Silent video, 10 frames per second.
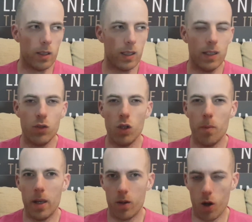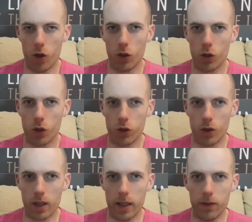gives you a better outlook on your
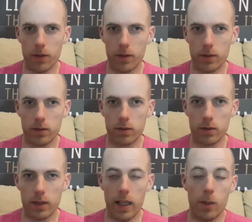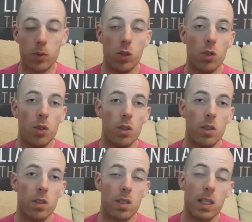life. It helps you
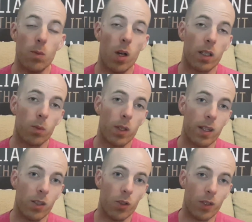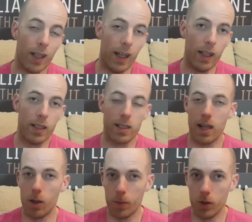see what within your day is
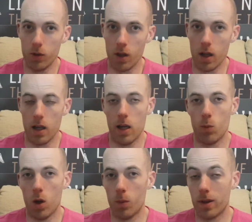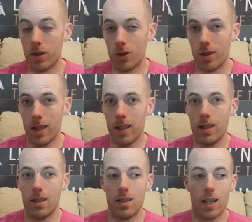helping you and what within your day
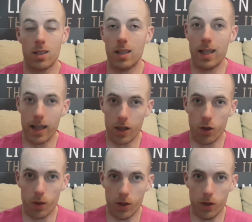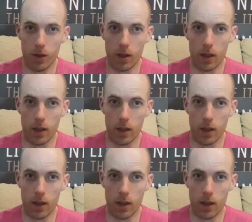is actually hindering you.